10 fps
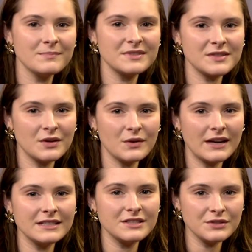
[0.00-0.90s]
so
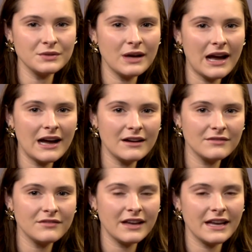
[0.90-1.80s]
I do
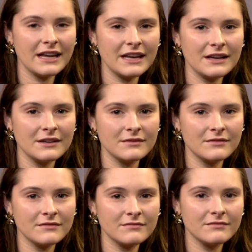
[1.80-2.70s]
have
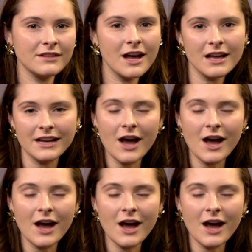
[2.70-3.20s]
an